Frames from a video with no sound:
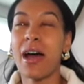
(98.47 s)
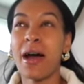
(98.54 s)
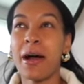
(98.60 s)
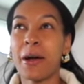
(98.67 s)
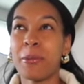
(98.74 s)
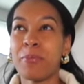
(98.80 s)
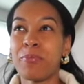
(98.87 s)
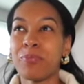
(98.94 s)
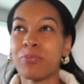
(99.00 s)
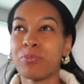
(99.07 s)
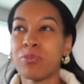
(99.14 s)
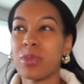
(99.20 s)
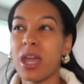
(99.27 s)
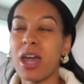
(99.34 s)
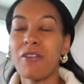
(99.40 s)

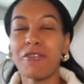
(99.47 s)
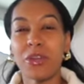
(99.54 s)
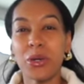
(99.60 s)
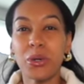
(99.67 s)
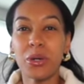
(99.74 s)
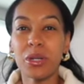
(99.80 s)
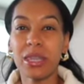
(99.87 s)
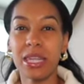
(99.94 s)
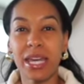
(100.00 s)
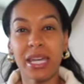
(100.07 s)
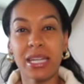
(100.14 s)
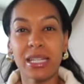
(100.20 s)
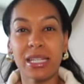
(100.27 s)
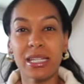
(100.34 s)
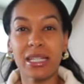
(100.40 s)
a few
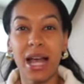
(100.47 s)
things.